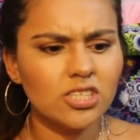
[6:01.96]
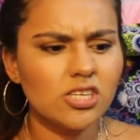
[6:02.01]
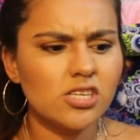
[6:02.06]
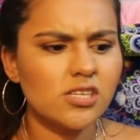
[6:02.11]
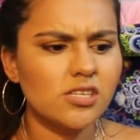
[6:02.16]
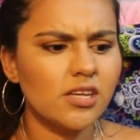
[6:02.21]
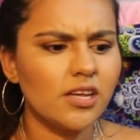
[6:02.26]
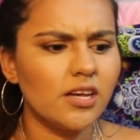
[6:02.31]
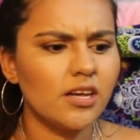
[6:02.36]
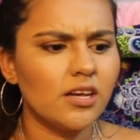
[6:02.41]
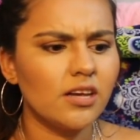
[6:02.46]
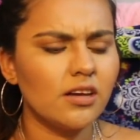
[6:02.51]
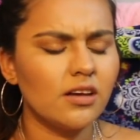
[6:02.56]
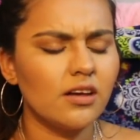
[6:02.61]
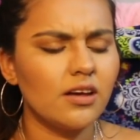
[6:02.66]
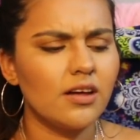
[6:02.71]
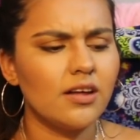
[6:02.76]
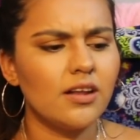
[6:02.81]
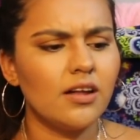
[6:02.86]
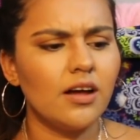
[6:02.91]
she's like,
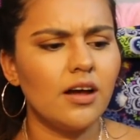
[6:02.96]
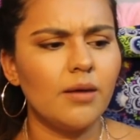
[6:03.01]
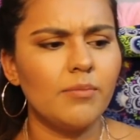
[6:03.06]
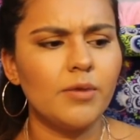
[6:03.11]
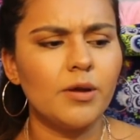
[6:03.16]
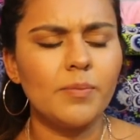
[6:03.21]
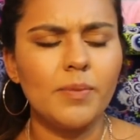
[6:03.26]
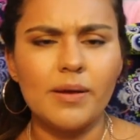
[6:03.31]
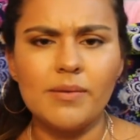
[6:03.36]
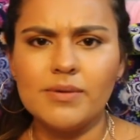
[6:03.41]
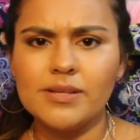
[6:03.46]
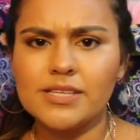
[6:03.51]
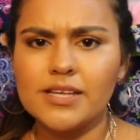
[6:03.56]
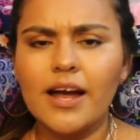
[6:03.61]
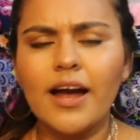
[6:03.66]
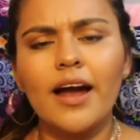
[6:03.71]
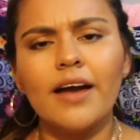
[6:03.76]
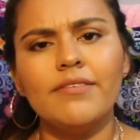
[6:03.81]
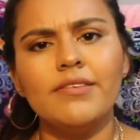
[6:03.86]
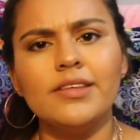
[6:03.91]
your baby's
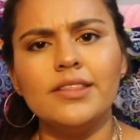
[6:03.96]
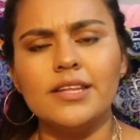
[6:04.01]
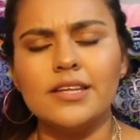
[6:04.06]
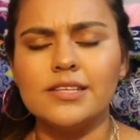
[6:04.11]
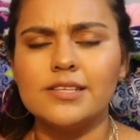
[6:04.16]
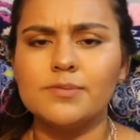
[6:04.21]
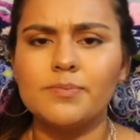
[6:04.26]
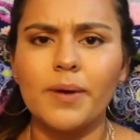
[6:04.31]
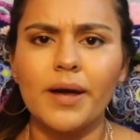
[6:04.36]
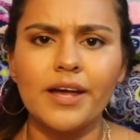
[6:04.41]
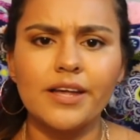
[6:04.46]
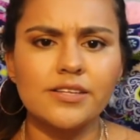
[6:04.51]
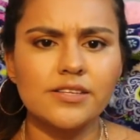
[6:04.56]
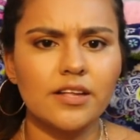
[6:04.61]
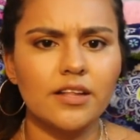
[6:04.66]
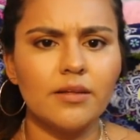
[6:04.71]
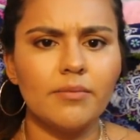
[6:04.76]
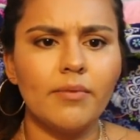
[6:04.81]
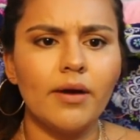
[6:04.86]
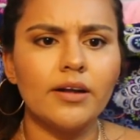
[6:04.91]
not having these spikes
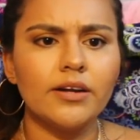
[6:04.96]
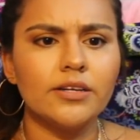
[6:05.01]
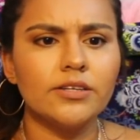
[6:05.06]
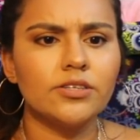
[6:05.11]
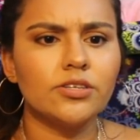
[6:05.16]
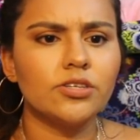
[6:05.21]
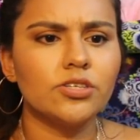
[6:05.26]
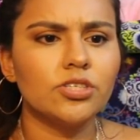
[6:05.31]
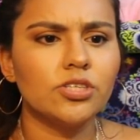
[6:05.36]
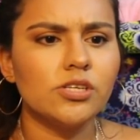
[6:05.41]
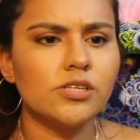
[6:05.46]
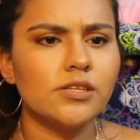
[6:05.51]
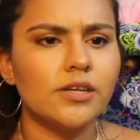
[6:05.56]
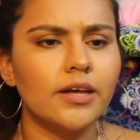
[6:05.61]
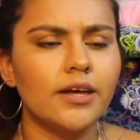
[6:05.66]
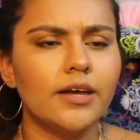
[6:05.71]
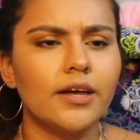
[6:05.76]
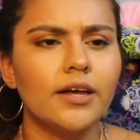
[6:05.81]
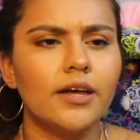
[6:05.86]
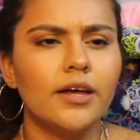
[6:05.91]
on the monitor. She's
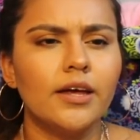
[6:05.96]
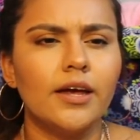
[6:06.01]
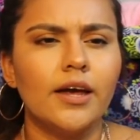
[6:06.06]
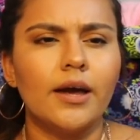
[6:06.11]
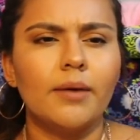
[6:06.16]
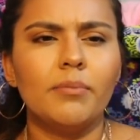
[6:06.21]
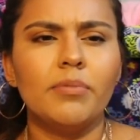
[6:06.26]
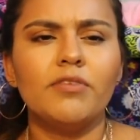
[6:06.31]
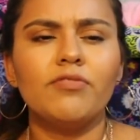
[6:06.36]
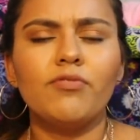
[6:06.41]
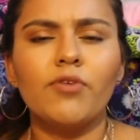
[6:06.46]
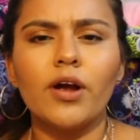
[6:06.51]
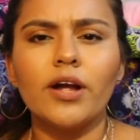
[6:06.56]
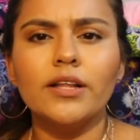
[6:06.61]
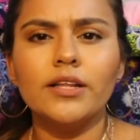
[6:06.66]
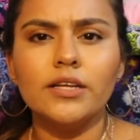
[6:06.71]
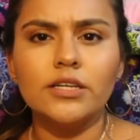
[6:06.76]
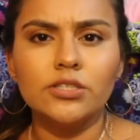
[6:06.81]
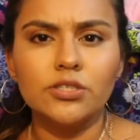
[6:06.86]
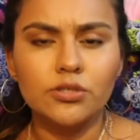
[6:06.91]
like, before
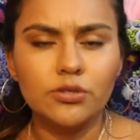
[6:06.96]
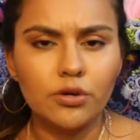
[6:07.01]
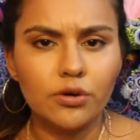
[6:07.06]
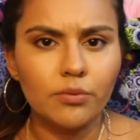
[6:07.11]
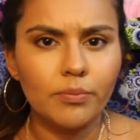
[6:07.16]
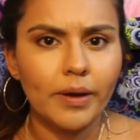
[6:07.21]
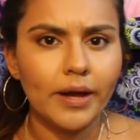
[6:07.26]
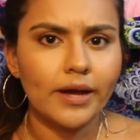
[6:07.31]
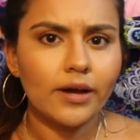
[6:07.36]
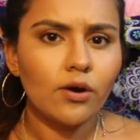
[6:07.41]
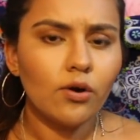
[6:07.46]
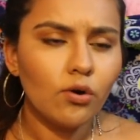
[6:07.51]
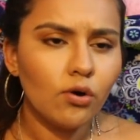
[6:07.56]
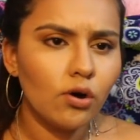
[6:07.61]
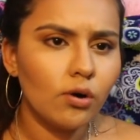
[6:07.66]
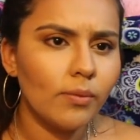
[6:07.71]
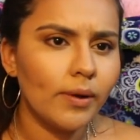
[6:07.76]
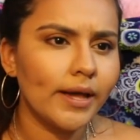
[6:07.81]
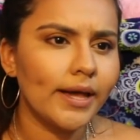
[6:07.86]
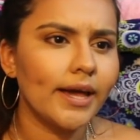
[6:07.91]
I let you go back
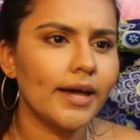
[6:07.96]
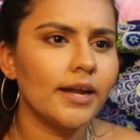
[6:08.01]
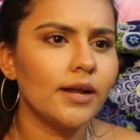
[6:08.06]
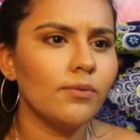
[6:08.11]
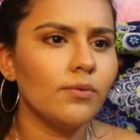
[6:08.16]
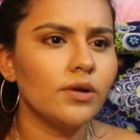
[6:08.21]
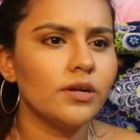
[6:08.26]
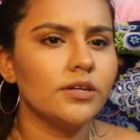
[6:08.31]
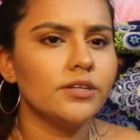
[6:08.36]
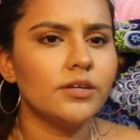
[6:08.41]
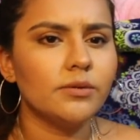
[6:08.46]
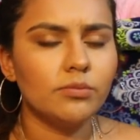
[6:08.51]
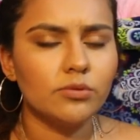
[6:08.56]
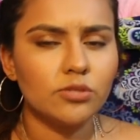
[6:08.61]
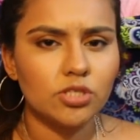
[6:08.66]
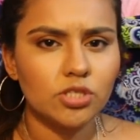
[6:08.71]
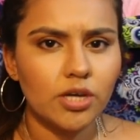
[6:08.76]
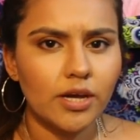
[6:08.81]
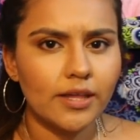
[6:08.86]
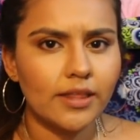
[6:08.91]
home, I kind of want to double
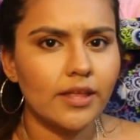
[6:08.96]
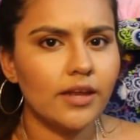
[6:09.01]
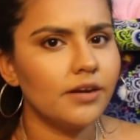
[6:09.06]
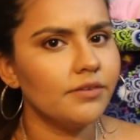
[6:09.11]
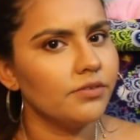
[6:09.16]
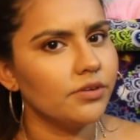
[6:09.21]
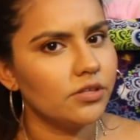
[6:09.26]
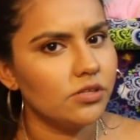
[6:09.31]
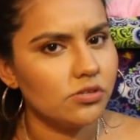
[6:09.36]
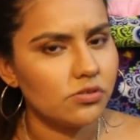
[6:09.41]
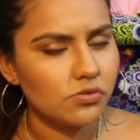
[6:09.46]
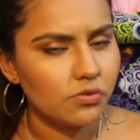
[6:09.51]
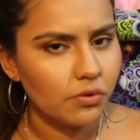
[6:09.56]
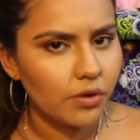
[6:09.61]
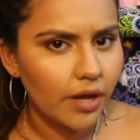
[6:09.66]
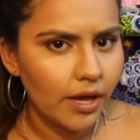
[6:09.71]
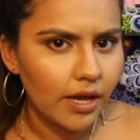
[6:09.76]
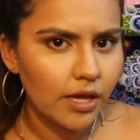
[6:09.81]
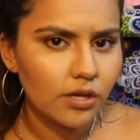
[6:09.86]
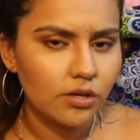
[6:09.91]
check that everything's
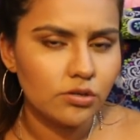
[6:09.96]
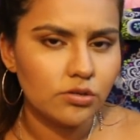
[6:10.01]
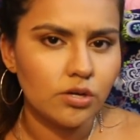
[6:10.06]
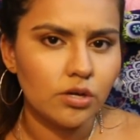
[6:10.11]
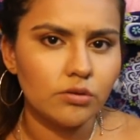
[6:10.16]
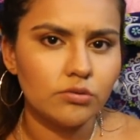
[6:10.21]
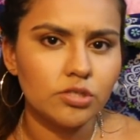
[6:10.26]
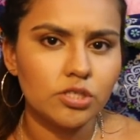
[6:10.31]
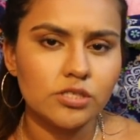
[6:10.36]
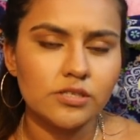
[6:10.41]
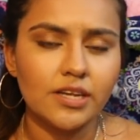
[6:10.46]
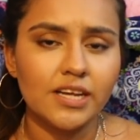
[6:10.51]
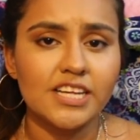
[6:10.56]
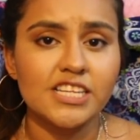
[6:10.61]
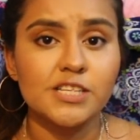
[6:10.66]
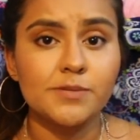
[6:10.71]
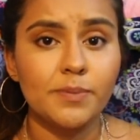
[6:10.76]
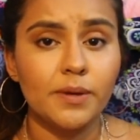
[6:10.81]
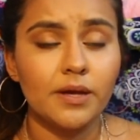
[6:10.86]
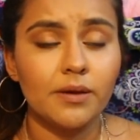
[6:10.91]
okay, you know. She's
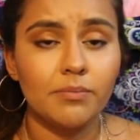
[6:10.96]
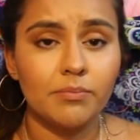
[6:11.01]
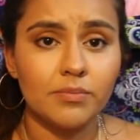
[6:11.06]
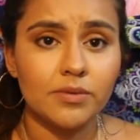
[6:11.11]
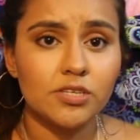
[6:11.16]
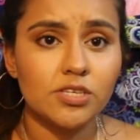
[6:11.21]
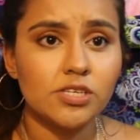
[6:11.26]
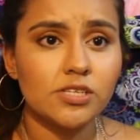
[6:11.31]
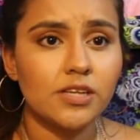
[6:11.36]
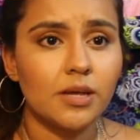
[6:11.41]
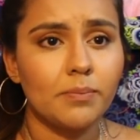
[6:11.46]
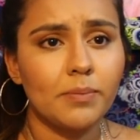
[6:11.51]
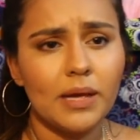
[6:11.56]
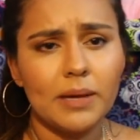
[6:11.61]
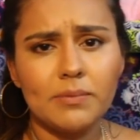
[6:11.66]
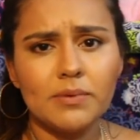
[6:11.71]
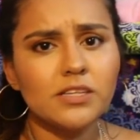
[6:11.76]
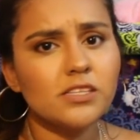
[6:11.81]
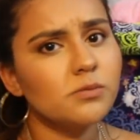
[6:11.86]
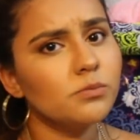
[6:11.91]
like,
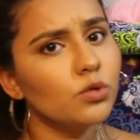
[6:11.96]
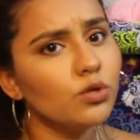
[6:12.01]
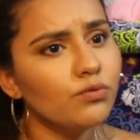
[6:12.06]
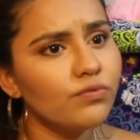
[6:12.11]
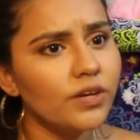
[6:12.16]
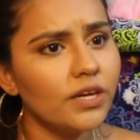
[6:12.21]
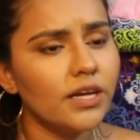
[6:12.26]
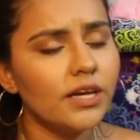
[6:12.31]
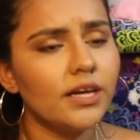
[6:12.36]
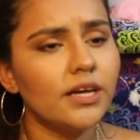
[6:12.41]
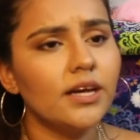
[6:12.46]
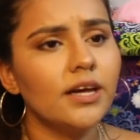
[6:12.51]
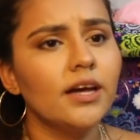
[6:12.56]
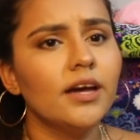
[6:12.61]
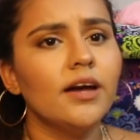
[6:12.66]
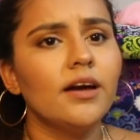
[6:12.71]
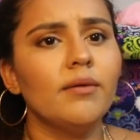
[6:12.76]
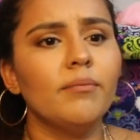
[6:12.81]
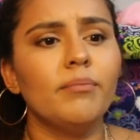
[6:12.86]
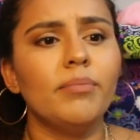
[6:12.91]
baby's moving,
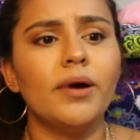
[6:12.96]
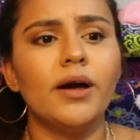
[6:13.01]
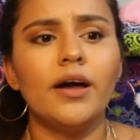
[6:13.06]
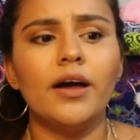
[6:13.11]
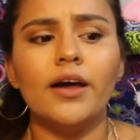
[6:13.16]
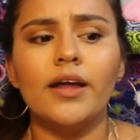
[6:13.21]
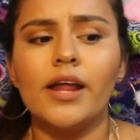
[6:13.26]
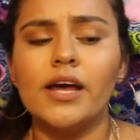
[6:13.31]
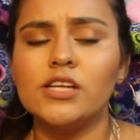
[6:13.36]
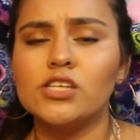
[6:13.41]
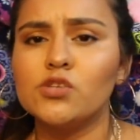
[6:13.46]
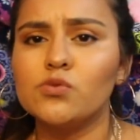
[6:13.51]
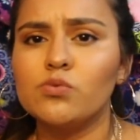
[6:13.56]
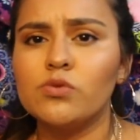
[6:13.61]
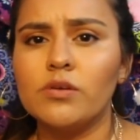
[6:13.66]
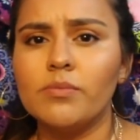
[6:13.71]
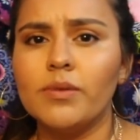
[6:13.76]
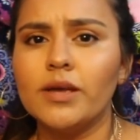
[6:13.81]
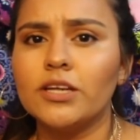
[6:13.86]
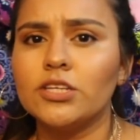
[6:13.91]
but I just
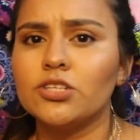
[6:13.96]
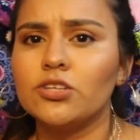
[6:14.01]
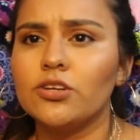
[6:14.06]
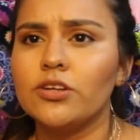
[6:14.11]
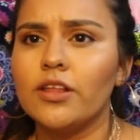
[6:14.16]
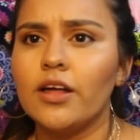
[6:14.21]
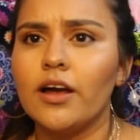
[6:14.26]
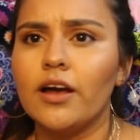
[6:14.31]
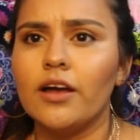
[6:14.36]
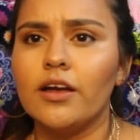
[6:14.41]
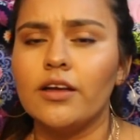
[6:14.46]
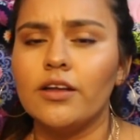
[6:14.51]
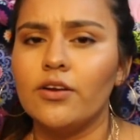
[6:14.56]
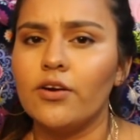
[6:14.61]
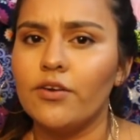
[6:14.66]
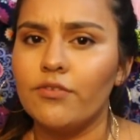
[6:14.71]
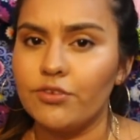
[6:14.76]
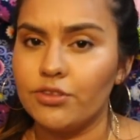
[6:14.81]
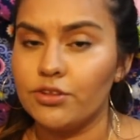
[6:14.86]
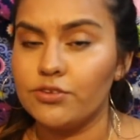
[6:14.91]
want to make sure that, you
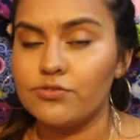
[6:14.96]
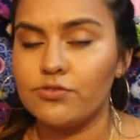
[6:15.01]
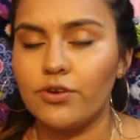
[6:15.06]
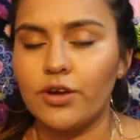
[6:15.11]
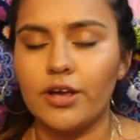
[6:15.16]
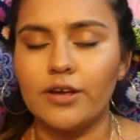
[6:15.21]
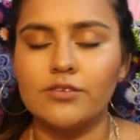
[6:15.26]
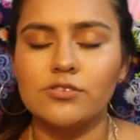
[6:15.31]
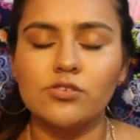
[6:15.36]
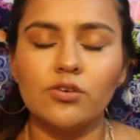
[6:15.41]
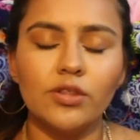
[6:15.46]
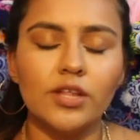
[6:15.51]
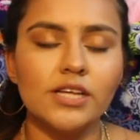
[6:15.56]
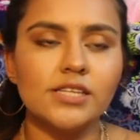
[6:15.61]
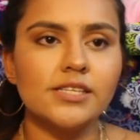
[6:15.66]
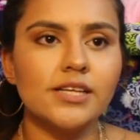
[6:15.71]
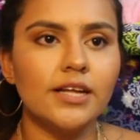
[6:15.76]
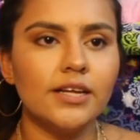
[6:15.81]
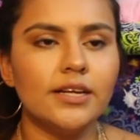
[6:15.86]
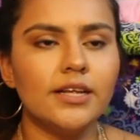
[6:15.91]
know, everything's okay. So they
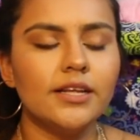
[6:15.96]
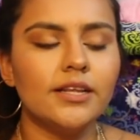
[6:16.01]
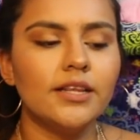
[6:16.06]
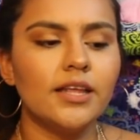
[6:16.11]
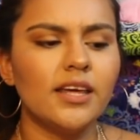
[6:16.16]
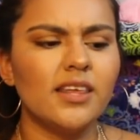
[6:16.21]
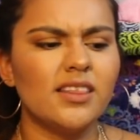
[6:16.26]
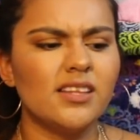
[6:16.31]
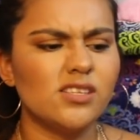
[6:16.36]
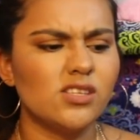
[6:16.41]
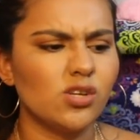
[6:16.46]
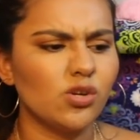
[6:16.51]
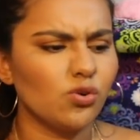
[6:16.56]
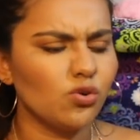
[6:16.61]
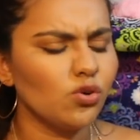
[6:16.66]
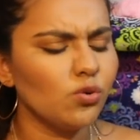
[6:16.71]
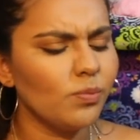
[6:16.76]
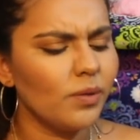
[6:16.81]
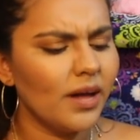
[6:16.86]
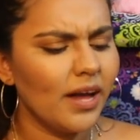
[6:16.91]
send in like this
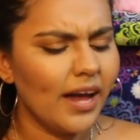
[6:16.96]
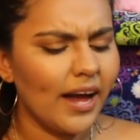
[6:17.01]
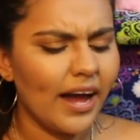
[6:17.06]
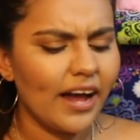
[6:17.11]
group.